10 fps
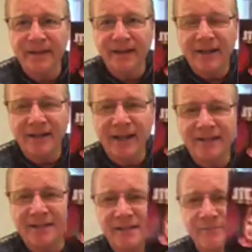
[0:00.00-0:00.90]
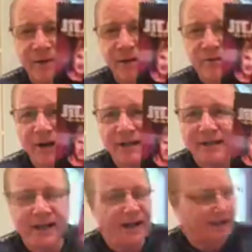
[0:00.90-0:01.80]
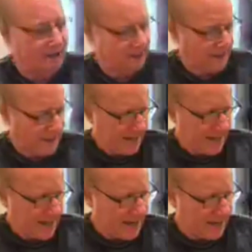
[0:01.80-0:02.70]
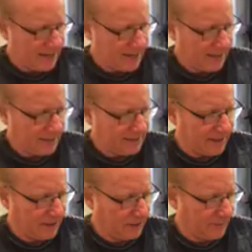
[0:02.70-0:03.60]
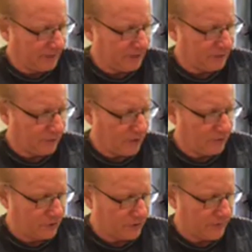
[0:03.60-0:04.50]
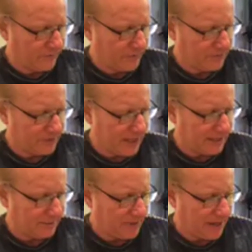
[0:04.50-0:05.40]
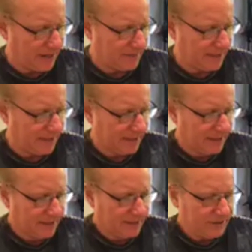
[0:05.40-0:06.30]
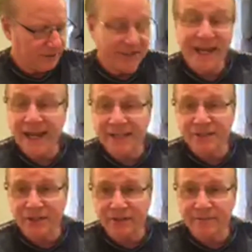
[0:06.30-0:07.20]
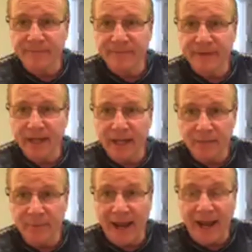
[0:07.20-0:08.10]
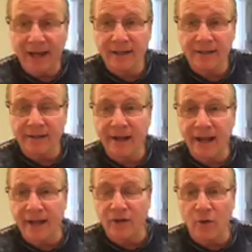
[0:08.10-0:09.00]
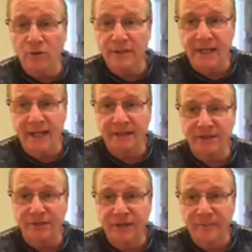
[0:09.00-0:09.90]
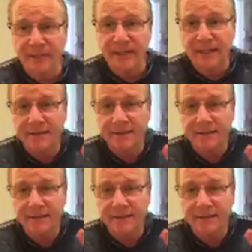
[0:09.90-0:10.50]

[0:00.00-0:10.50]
And that's his book right there. And it's the Hillbillies road trip from stand-up comedy to cancer and back. And the guy had colon cancer, and he beat it.